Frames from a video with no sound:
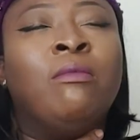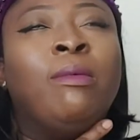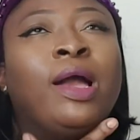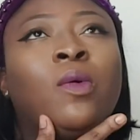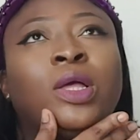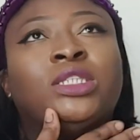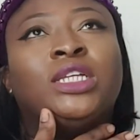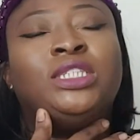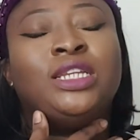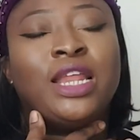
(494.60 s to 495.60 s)
maybe i could make
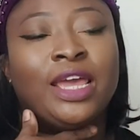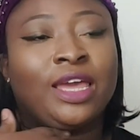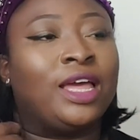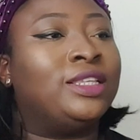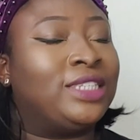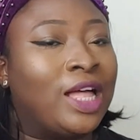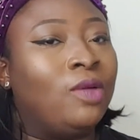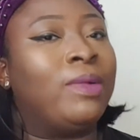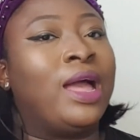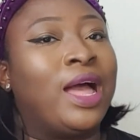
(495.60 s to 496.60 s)
tattoo neck and
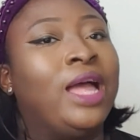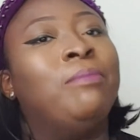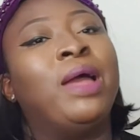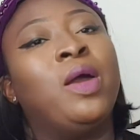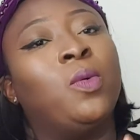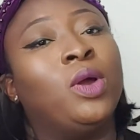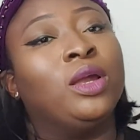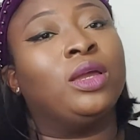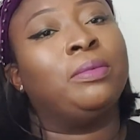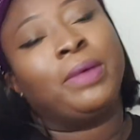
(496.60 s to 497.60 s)
style my hat it might
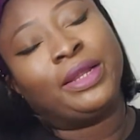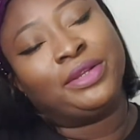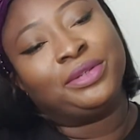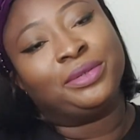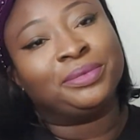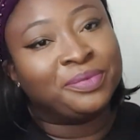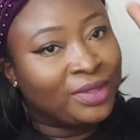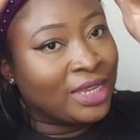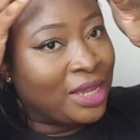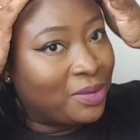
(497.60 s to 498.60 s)
work i don't know
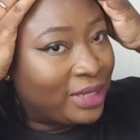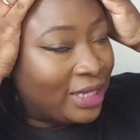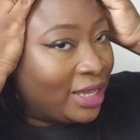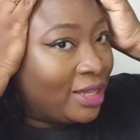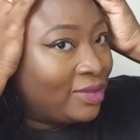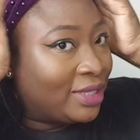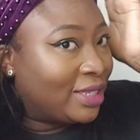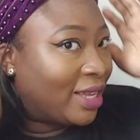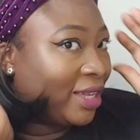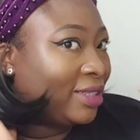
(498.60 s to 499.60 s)
we'll see we'll see
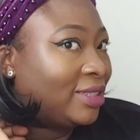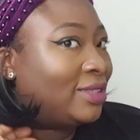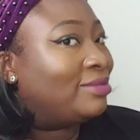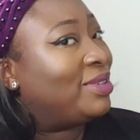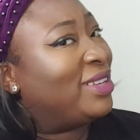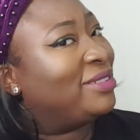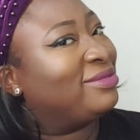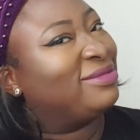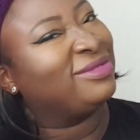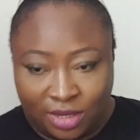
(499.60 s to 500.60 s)
guys yeah
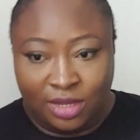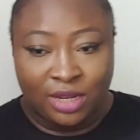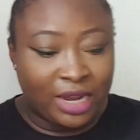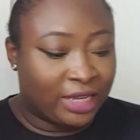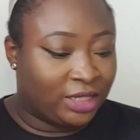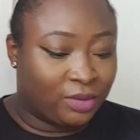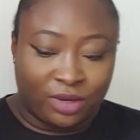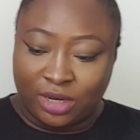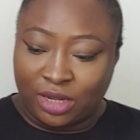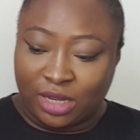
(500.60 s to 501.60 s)
so the next
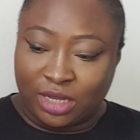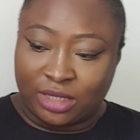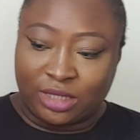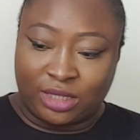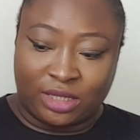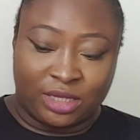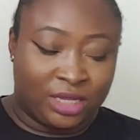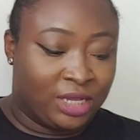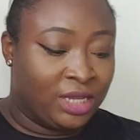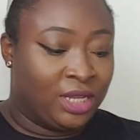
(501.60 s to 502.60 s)
one is
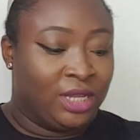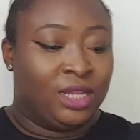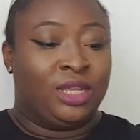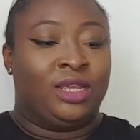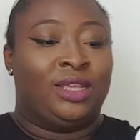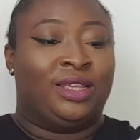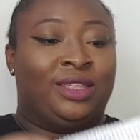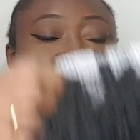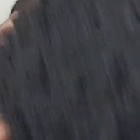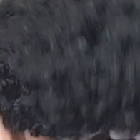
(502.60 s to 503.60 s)

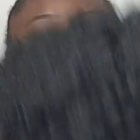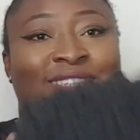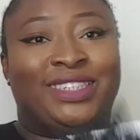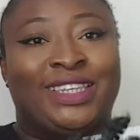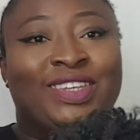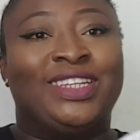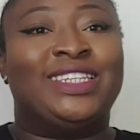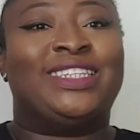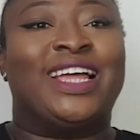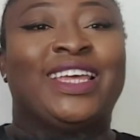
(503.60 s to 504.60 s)
this this
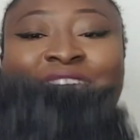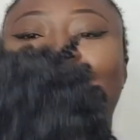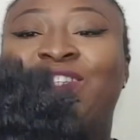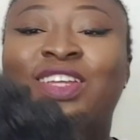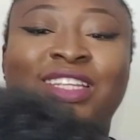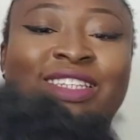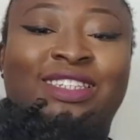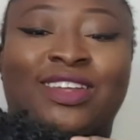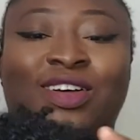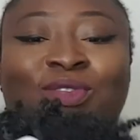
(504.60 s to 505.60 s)
is like i saw
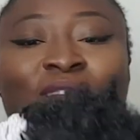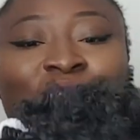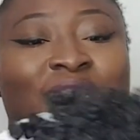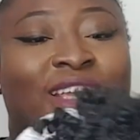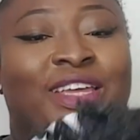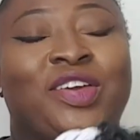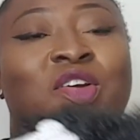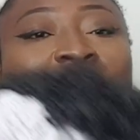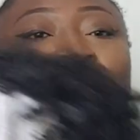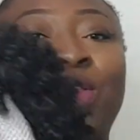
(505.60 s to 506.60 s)
this uh, when i was like
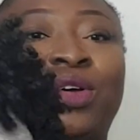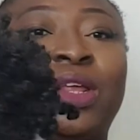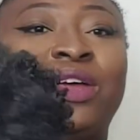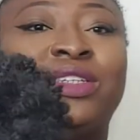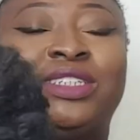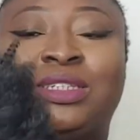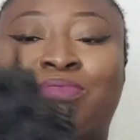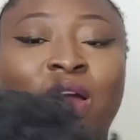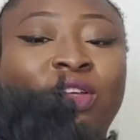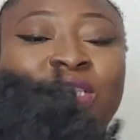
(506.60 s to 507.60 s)
going when i was just
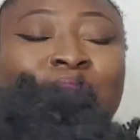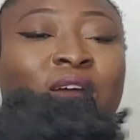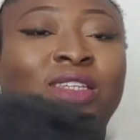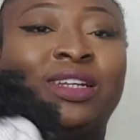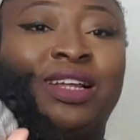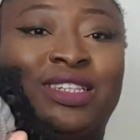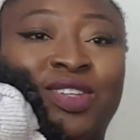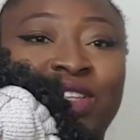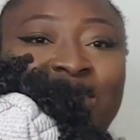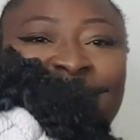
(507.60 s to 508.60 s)
browsing just browsing i
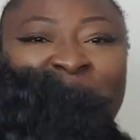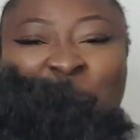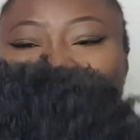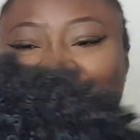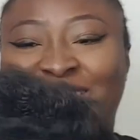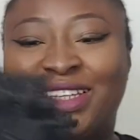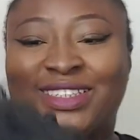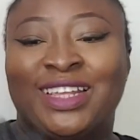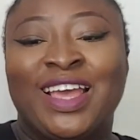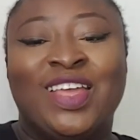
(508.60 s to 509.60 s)
saw they're like what is
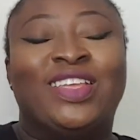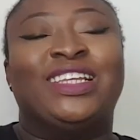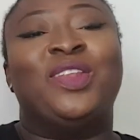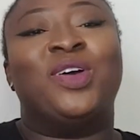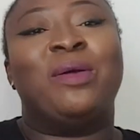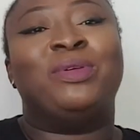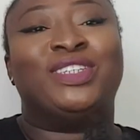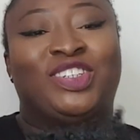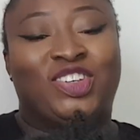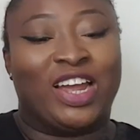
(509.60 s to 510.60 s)
this because i know let me
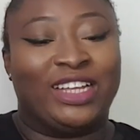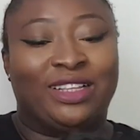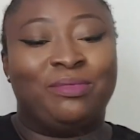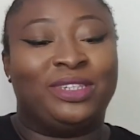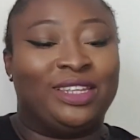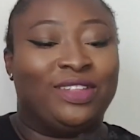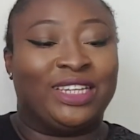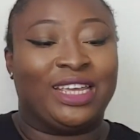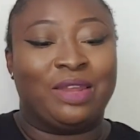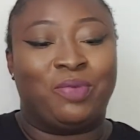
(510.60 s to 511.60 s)
just try it let me see if they're
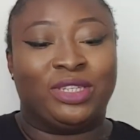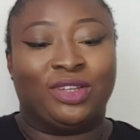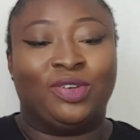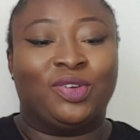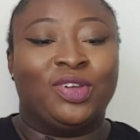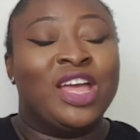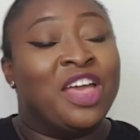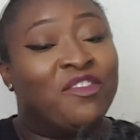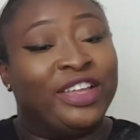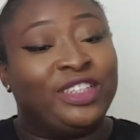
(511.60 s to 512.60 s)
taking the piece or not
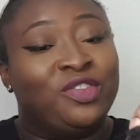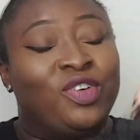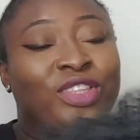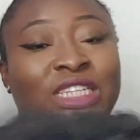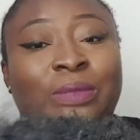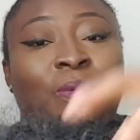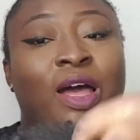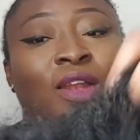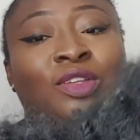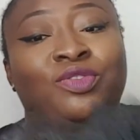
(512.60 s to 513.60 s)
first of all this
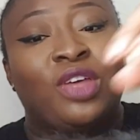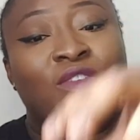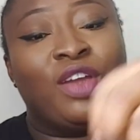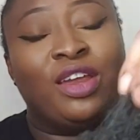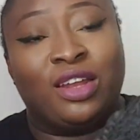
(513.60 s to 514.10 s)
part looks very very